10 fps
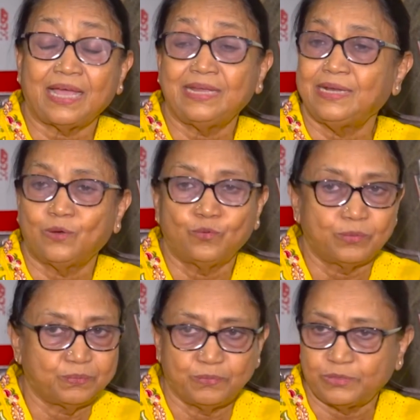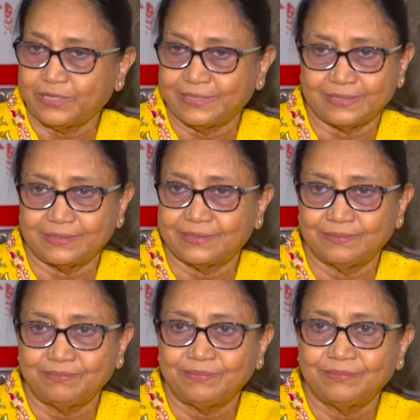I love mushairas,
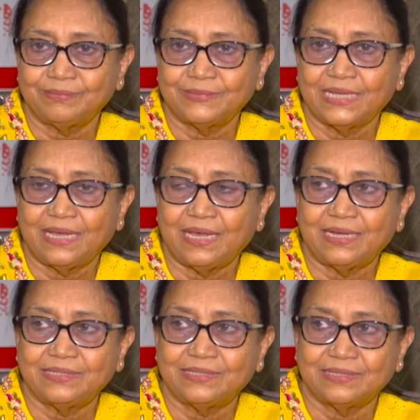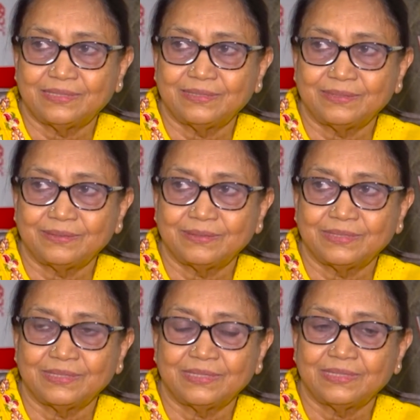and I
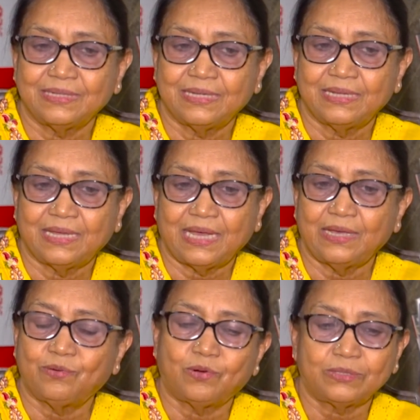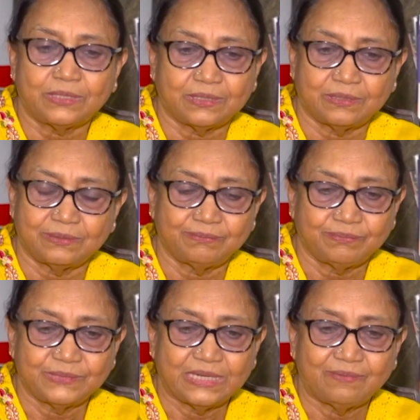have got
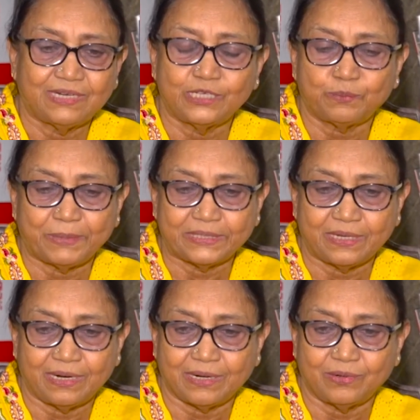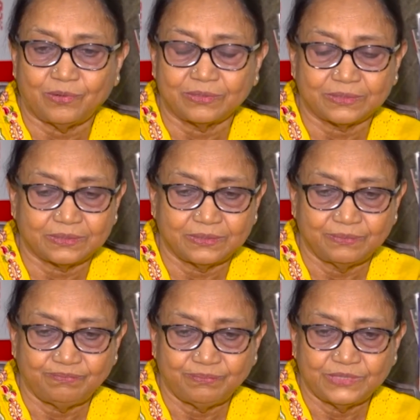very special regards
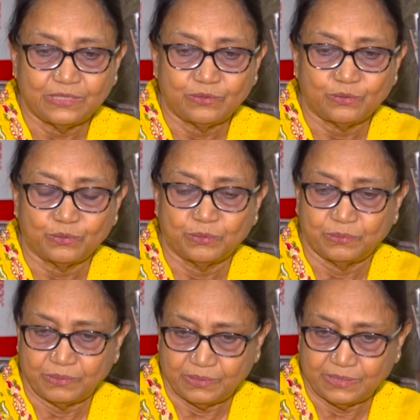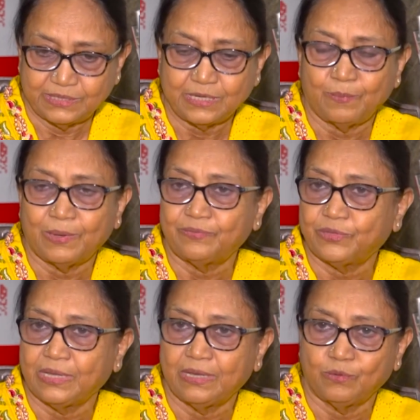to some of
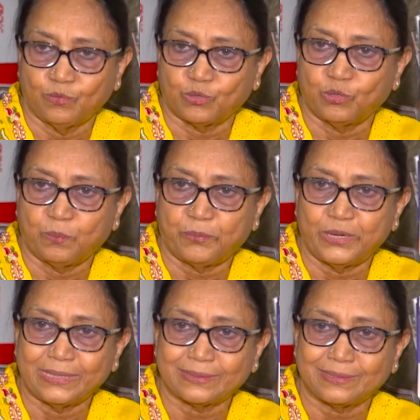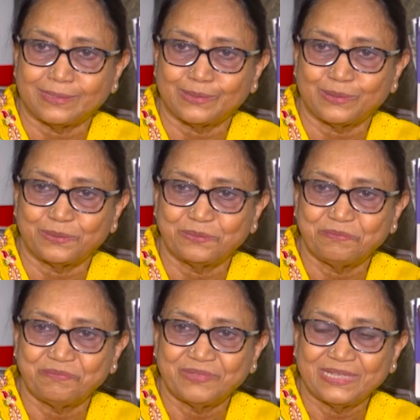the Urdu poets also.
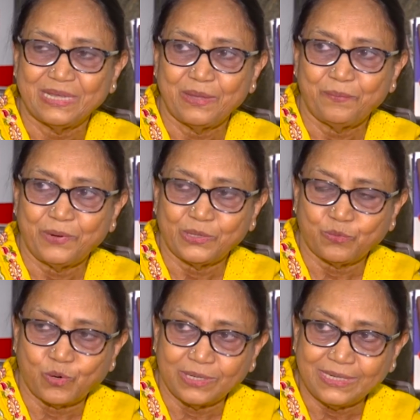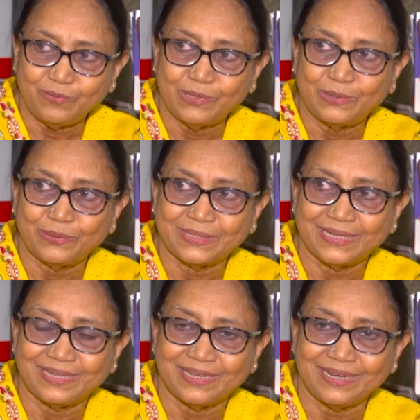But what I want to say
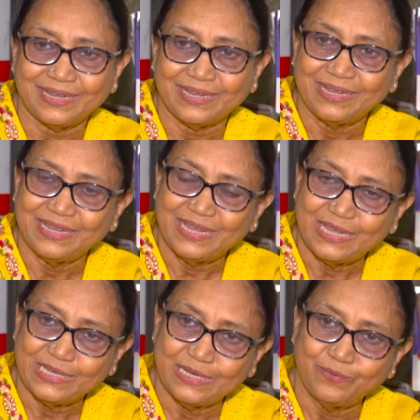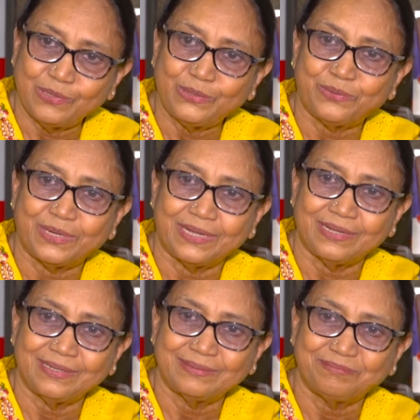there, even today,